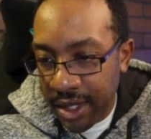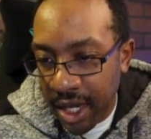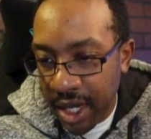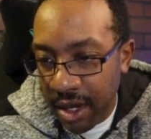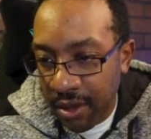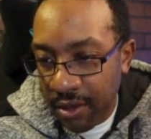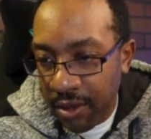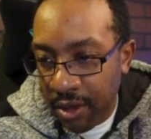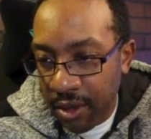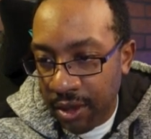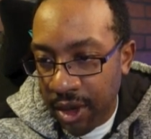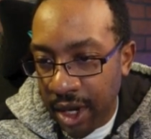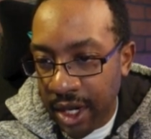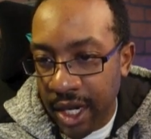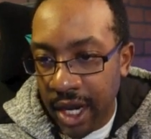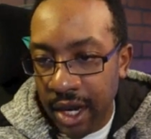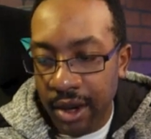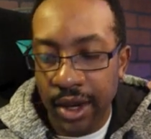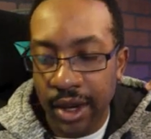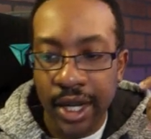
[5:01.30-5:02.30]
it for right
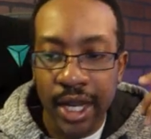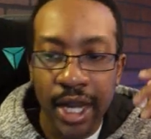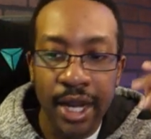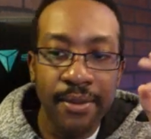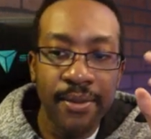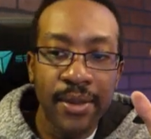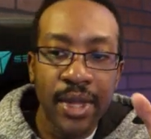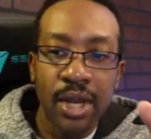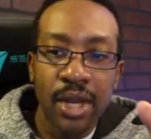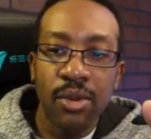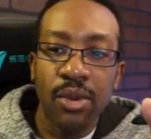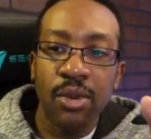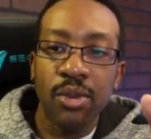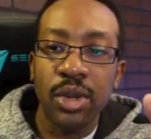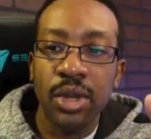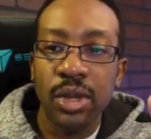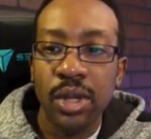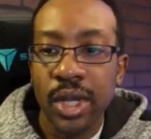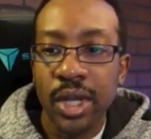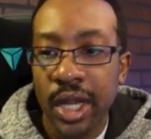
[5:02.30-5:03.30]
now. Again, when we're
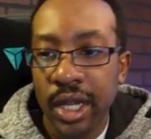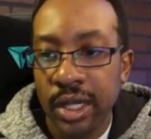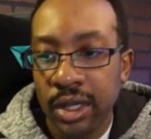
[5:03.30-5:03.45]
looking at